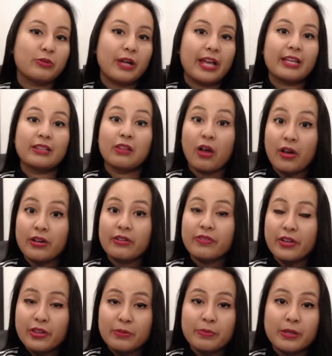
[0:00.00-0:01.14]
to a lot
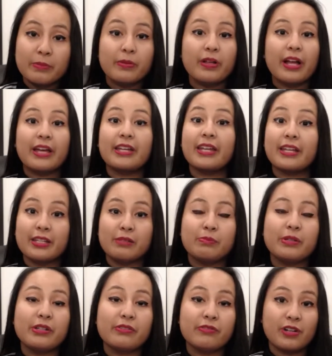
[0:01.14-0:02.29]
of other people, and it can
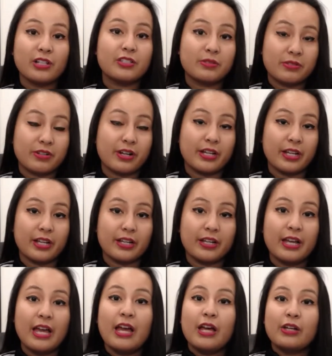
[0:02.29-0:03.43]
be
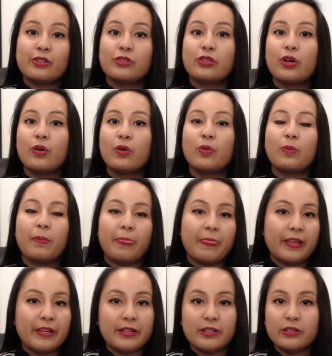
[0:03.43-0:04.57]
frustrating. So
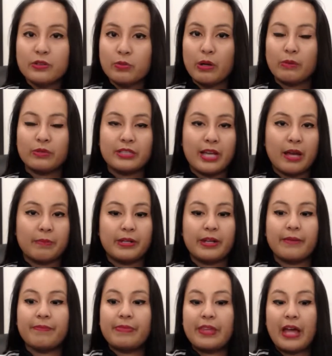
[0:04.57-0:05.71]
here's what was
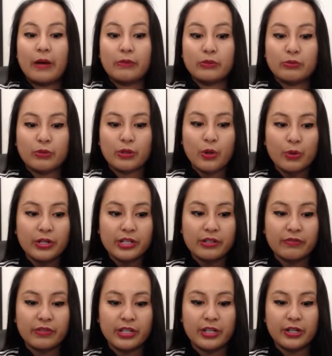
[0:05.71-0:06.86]
happening I was recording
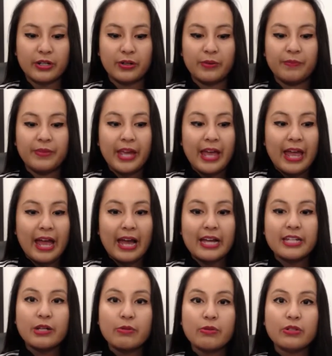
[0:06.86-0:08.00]
a video,
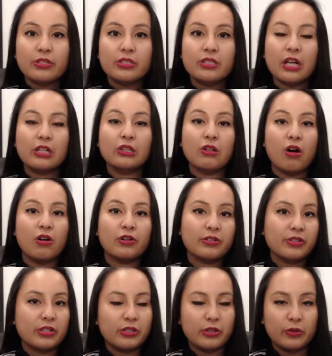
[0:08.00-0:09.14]
and it was
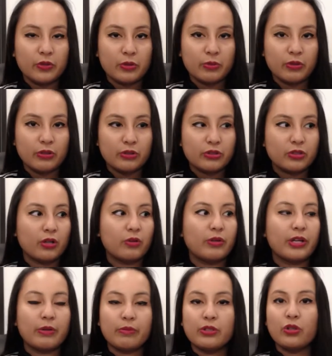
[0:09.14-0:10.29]
longer than usual, so
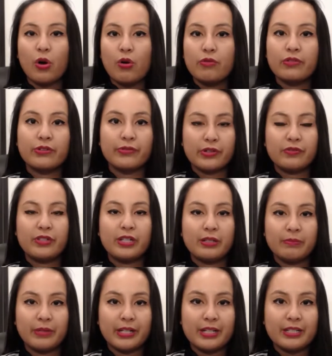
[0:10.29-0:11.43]
it was over
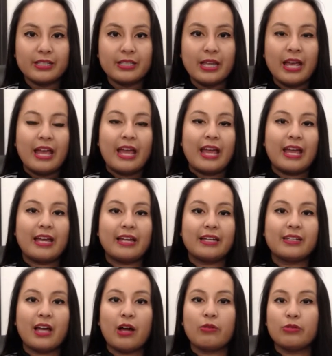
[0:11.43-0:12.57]
15 minutes,
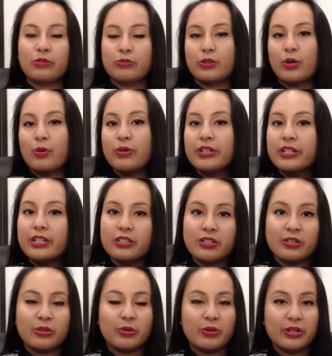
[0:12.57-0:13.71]
and I was recording a
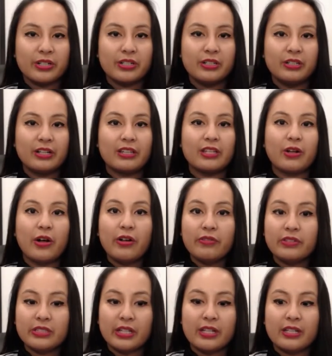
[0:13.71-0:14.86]
tutorial, and then all of
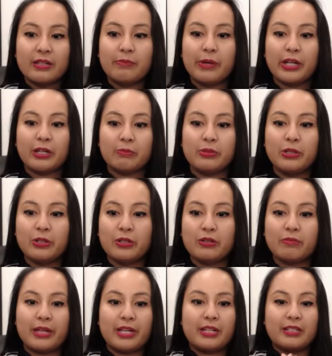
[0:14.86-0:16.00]
a sudden my
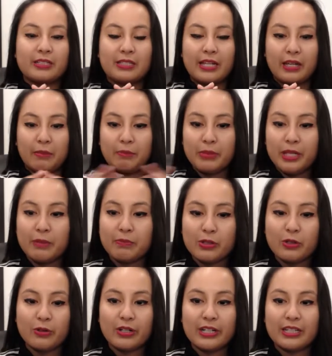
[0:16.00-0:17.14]
computer makes like a beep
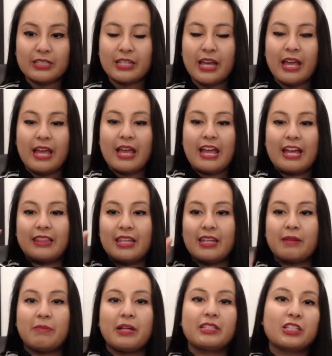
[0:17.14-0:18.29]
noise, and
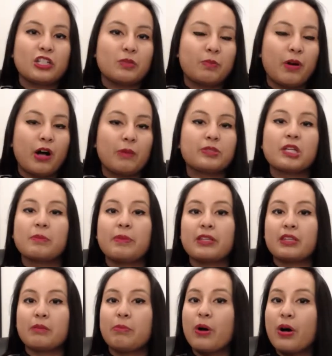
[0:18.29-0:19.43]
then a message pops up
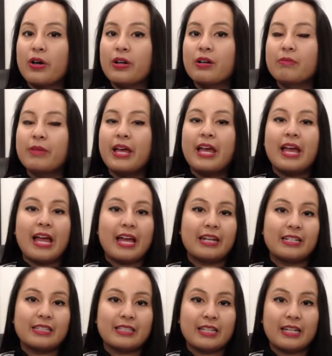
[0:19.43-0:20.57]
at the bottom,
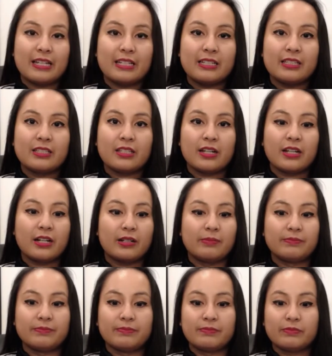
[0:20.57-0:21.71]
and it says,
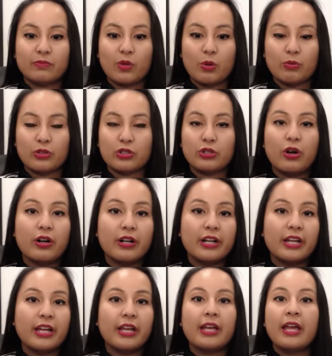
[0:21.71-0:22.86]
um, we're
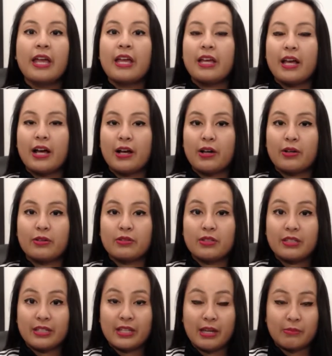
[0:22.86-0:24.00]
sorry uh,
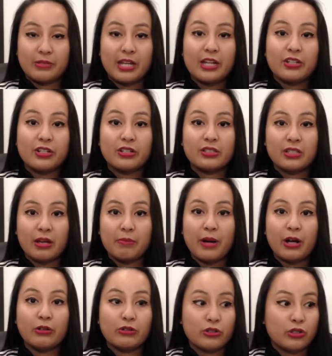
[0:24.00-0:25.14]
Camtasia's
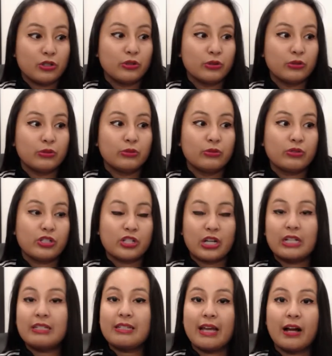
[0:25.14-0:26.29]
about to
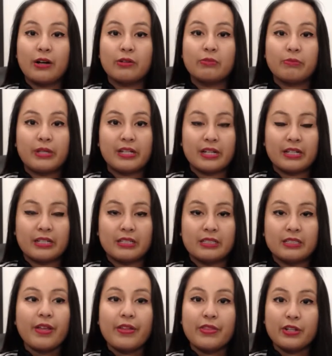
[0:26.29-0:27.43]
shut down
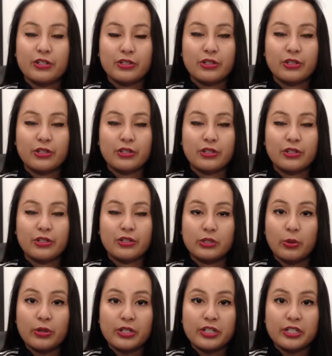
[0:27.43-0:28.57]
because there's not enough
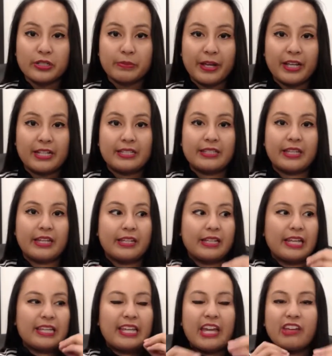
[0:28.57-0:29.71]
storage space and it
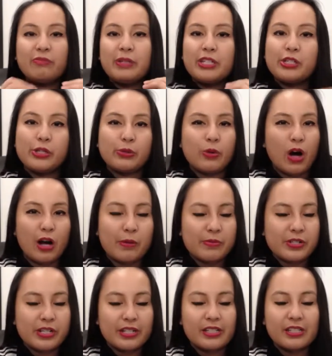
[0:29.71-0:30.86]
like gave me two
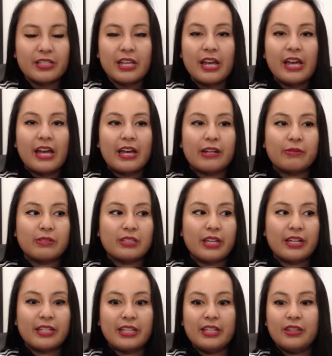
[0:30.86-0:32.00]
options and it was
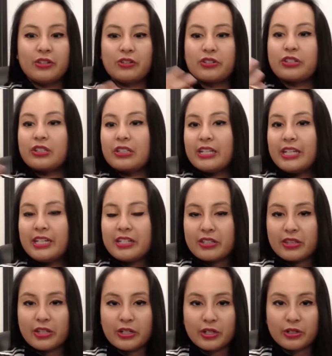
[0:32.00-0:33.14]
like either
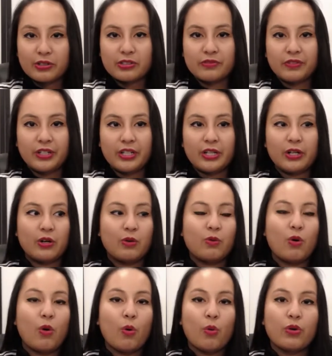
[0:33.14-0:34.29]
delete the current
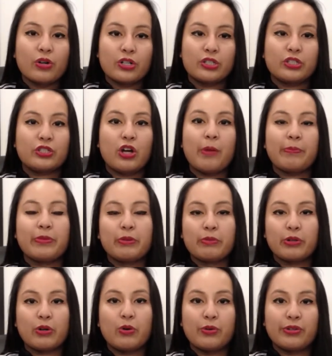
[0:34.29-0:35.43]
video or stop the
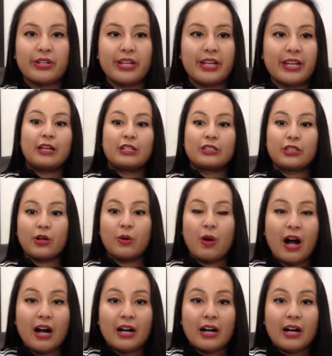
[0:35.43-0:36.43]
recording. So